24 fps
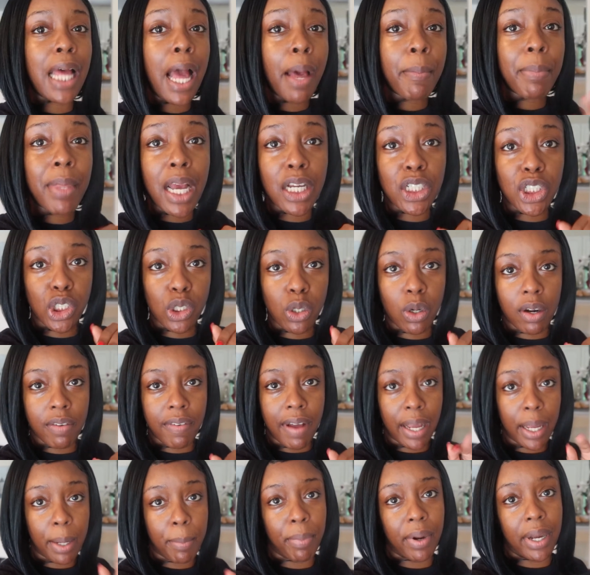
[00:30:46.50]
I'm not sure if
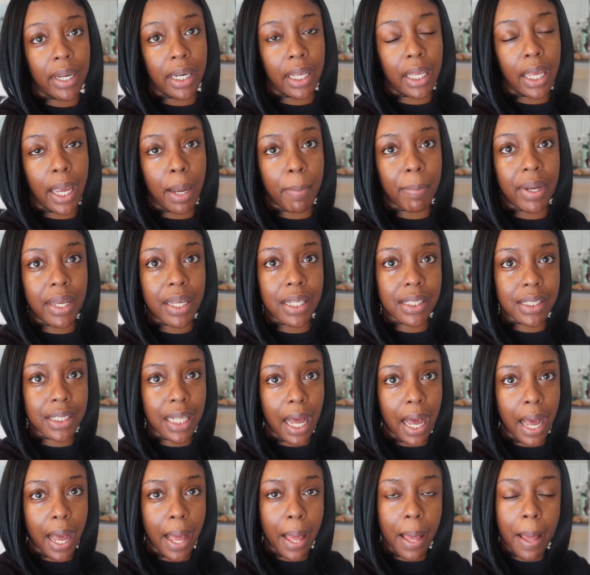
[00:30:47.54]
I can bring the camera
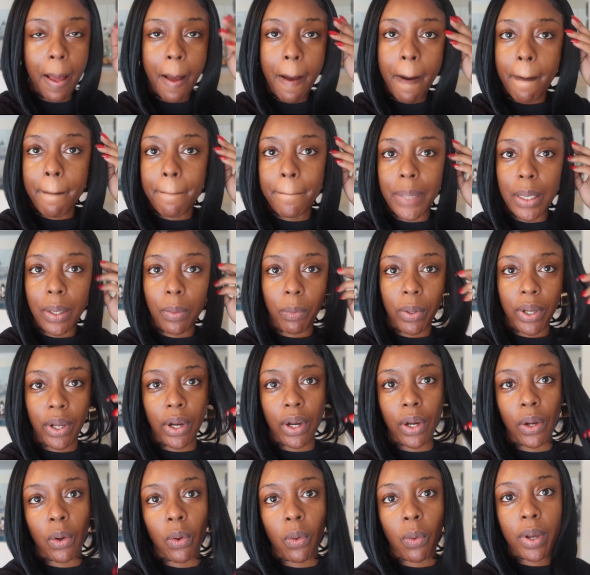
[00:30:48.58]
inside, but we
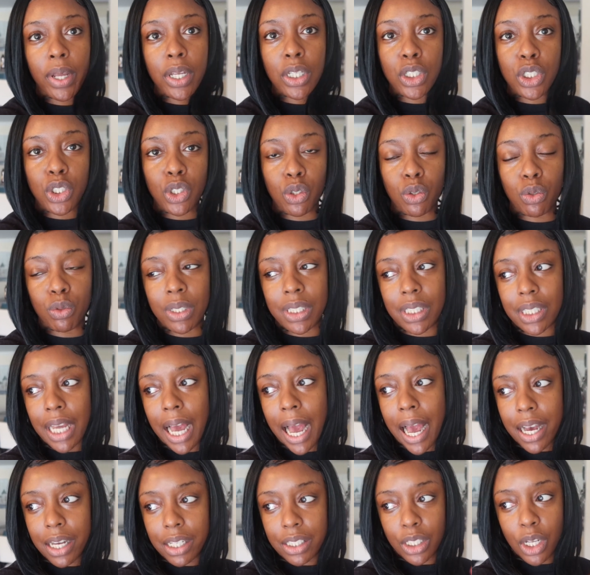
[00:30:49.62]
are going to
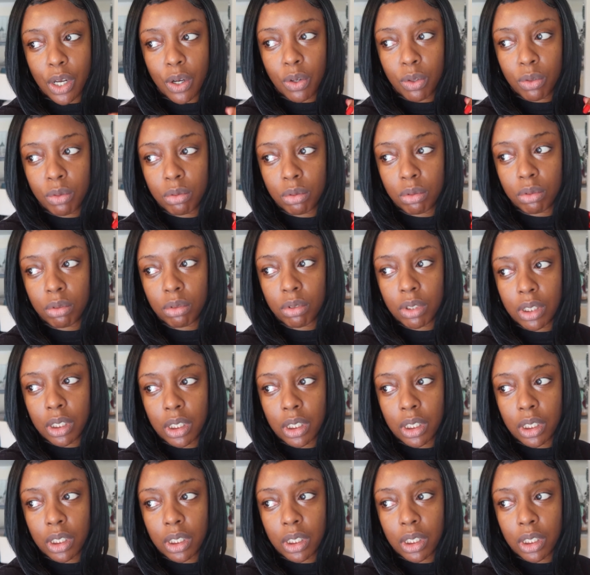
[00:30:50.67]
Sky Zone.